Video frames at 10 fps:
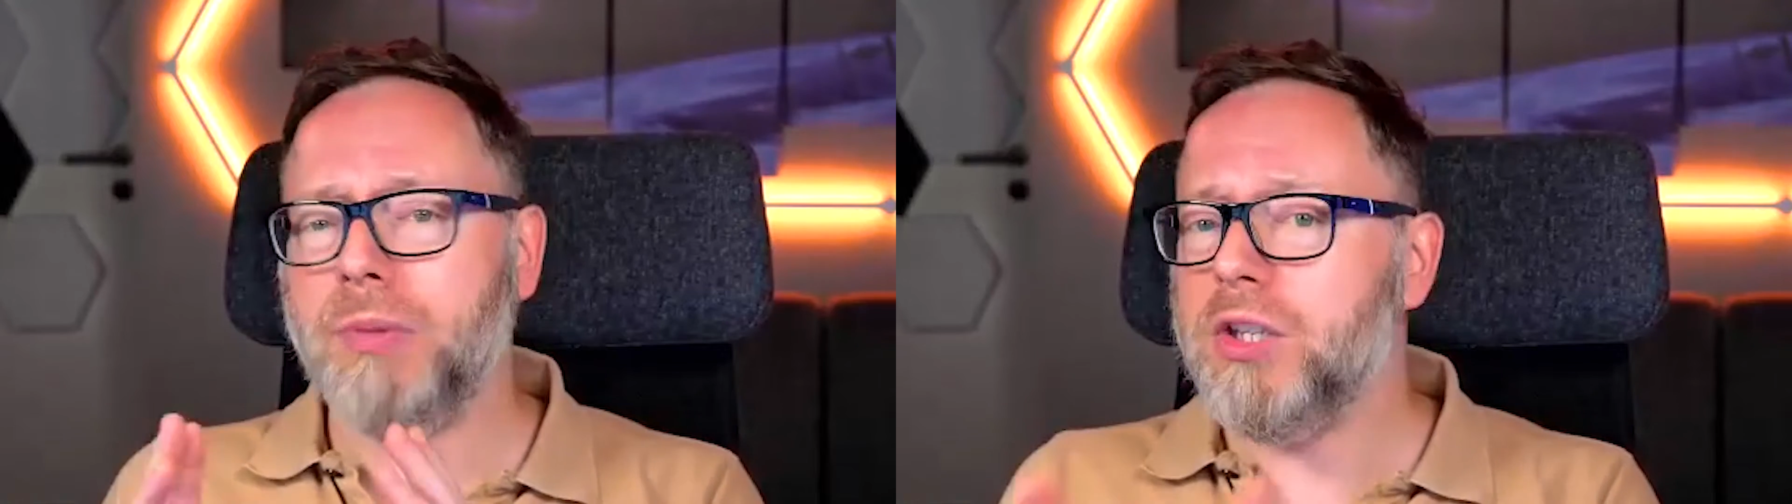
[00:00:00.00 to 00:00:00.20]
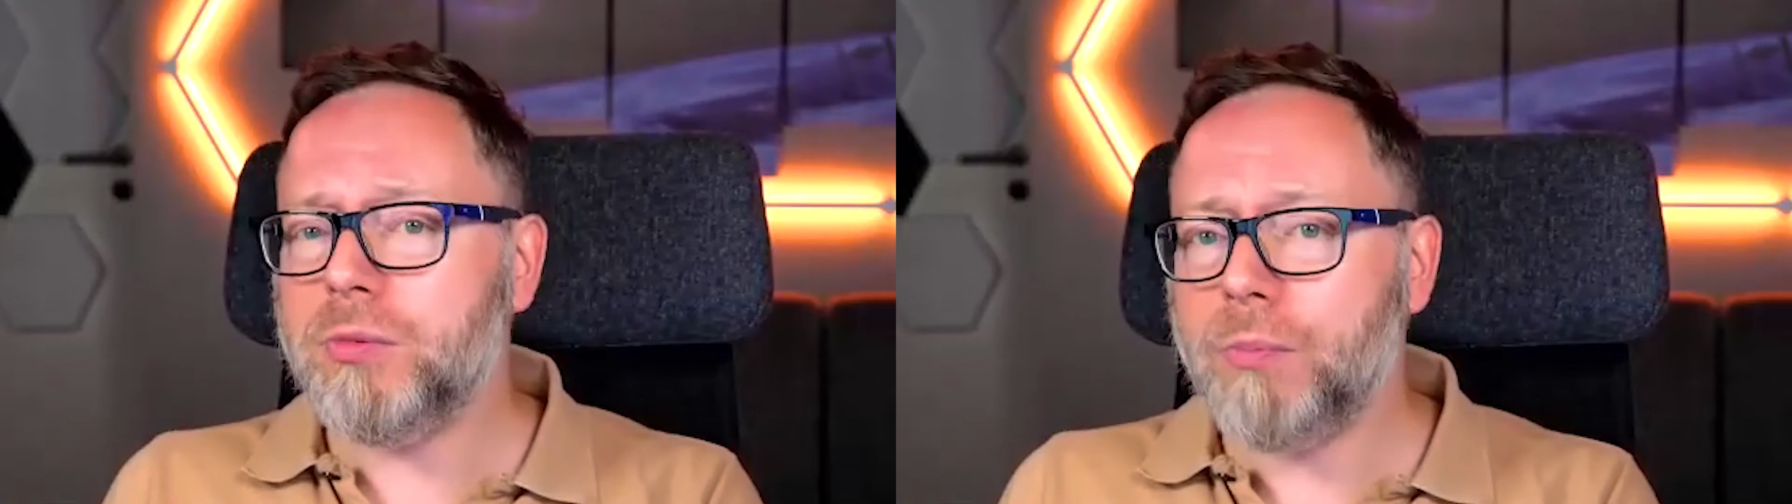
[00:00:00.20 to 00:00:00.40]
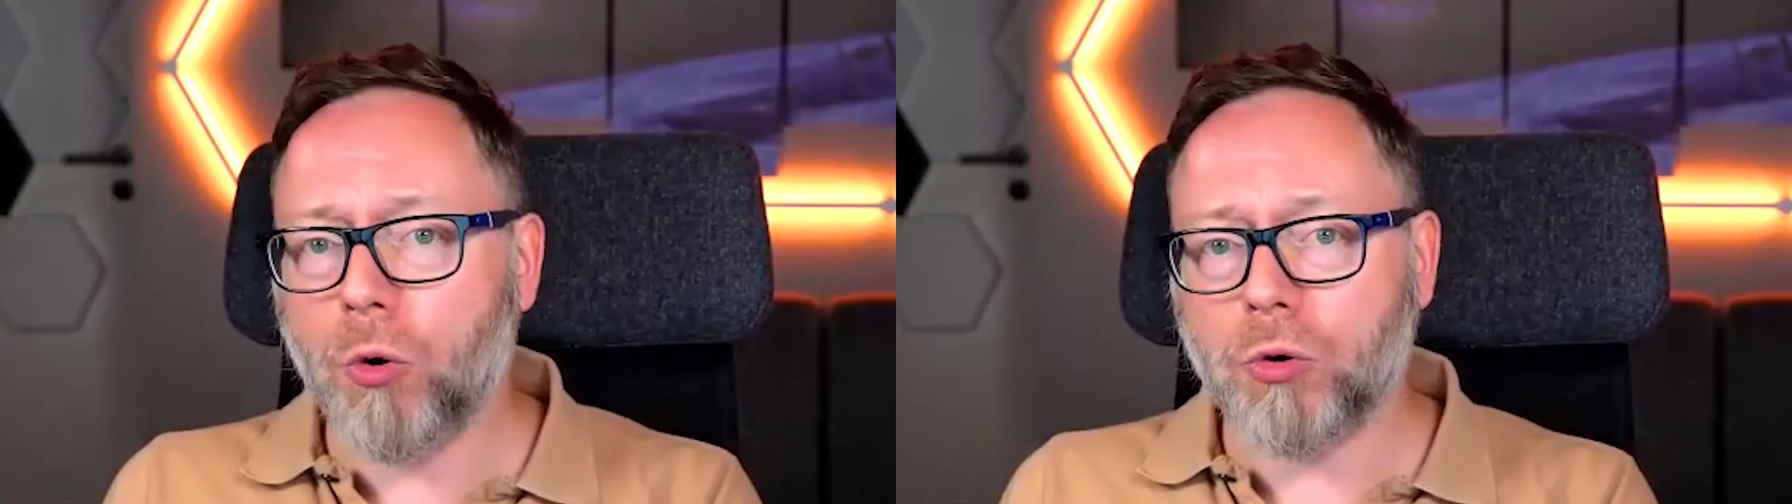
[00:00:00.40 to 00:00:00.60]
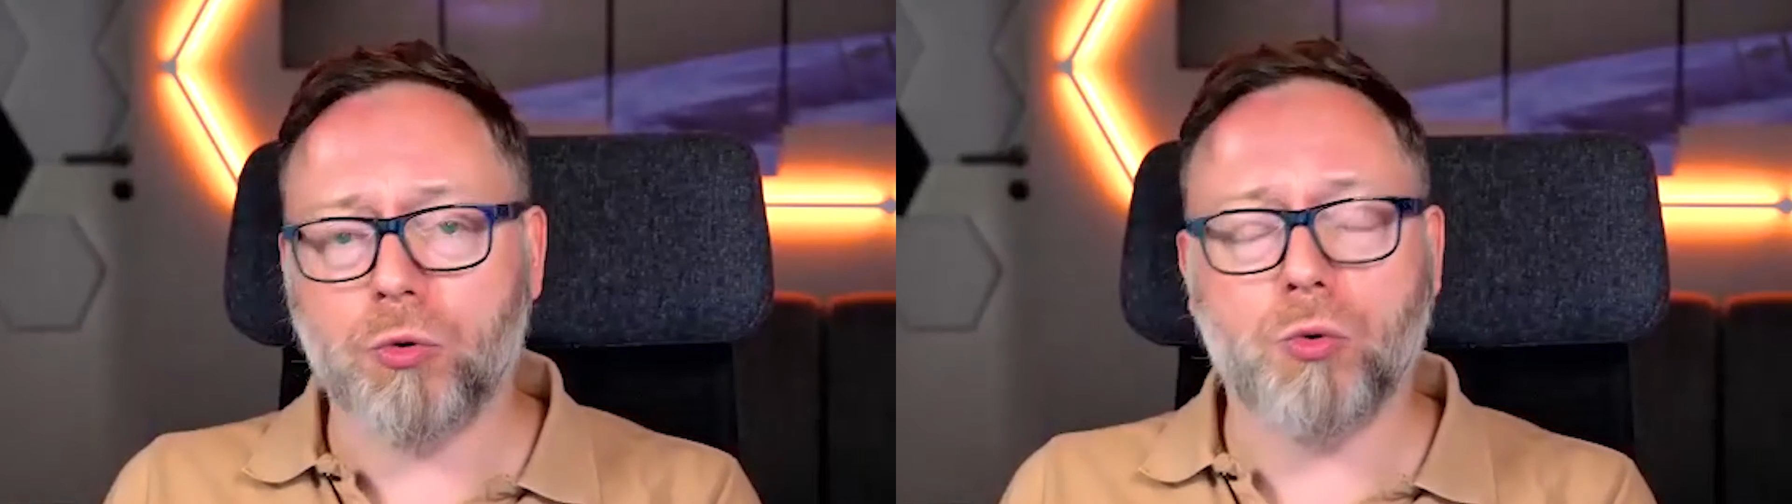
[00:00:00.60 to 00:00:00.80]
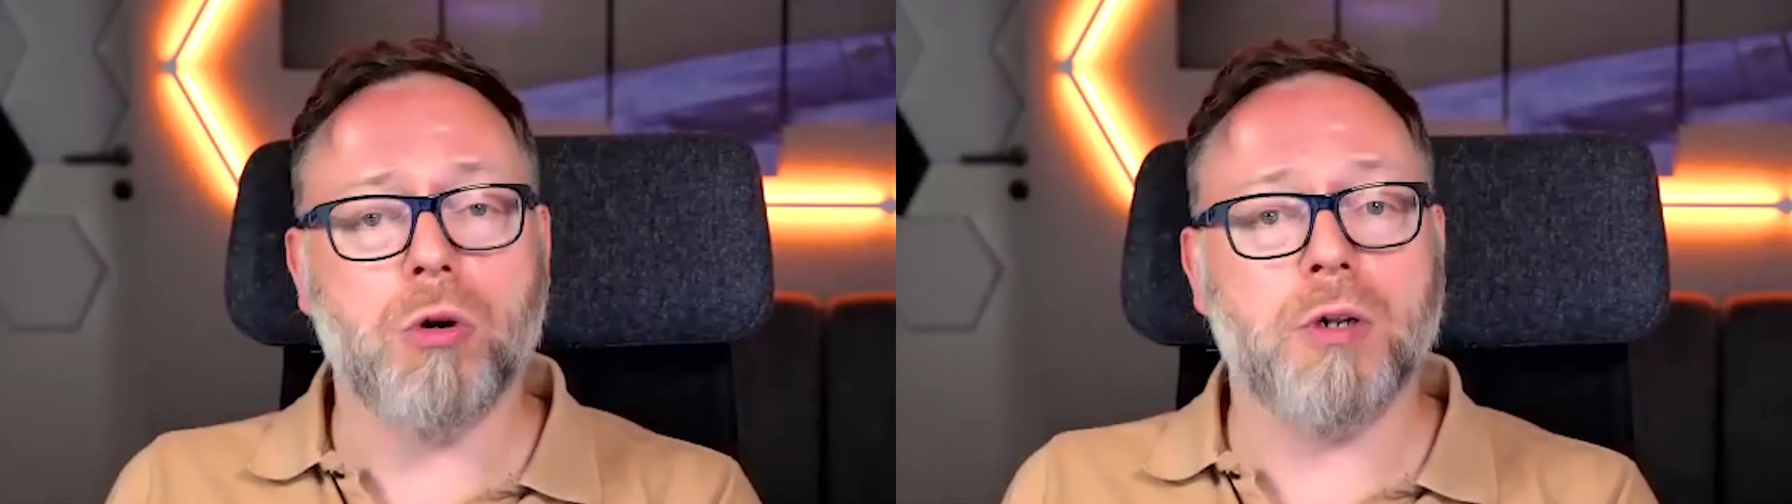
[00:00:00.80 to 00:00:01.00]
bespoke
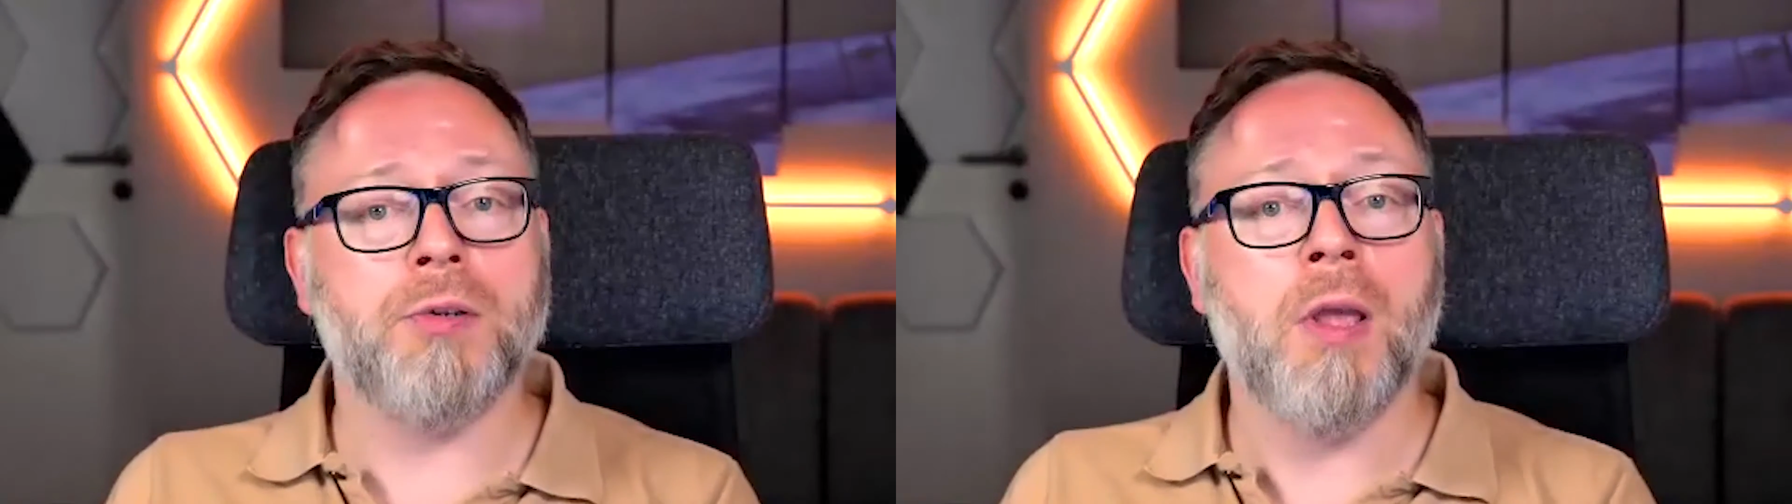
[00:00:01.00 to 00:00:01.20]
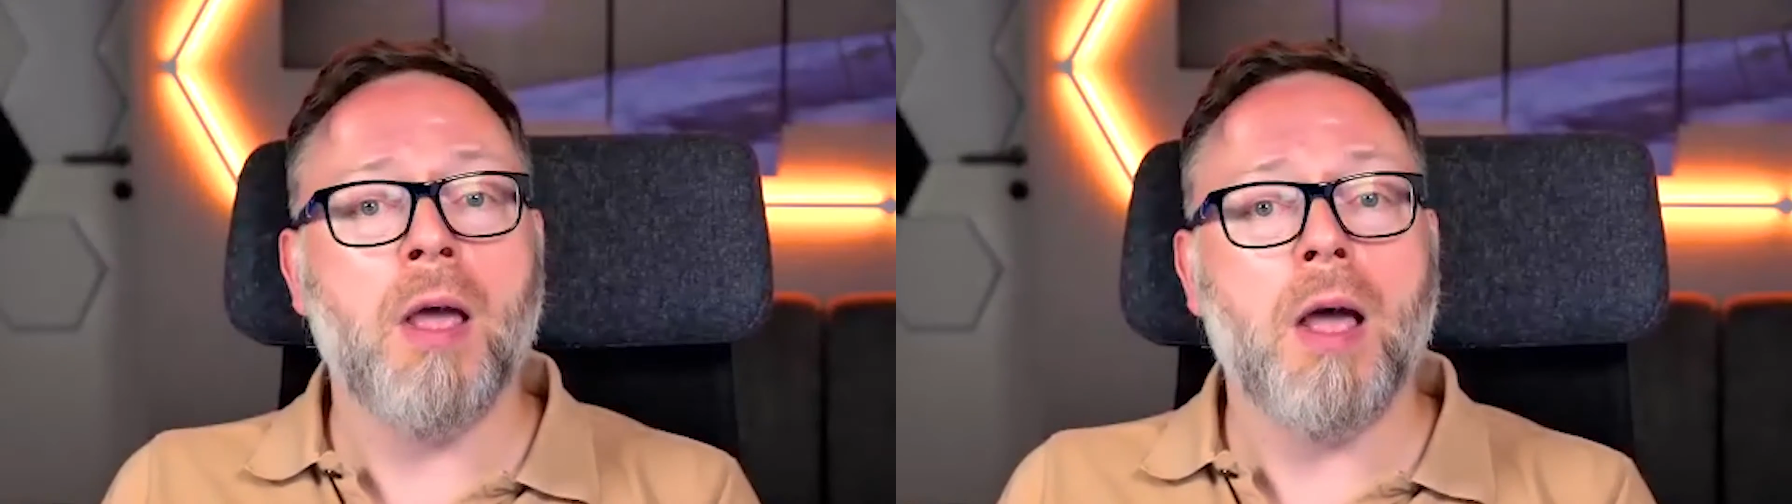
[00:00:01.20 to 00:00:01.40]
tools